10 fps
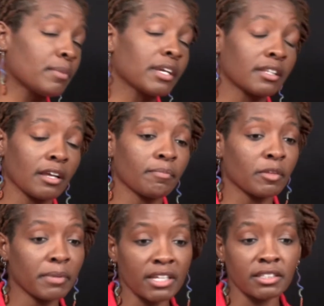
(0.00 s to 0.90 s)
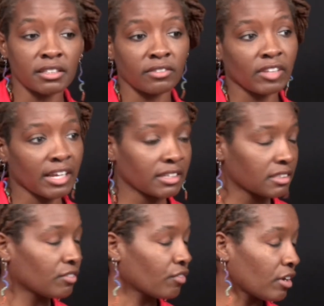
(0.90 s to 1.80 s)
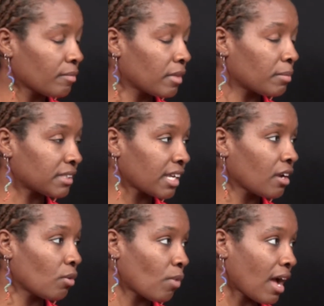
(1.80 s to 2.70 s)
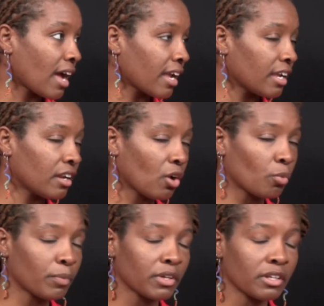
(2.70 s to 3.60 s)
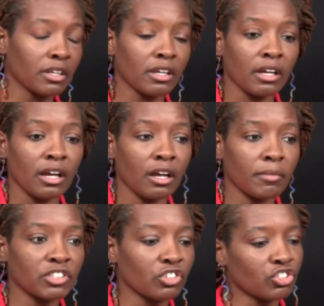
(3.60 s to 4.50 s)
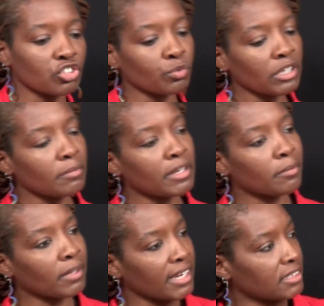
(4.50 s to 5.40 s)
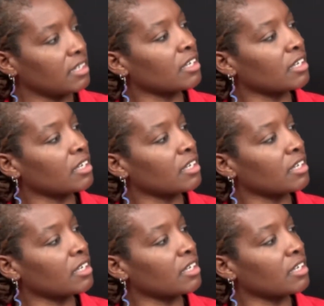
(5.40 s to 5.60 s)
picked up the pieces of legacy from the Paseo Y and opened. Um, and so just really been a place in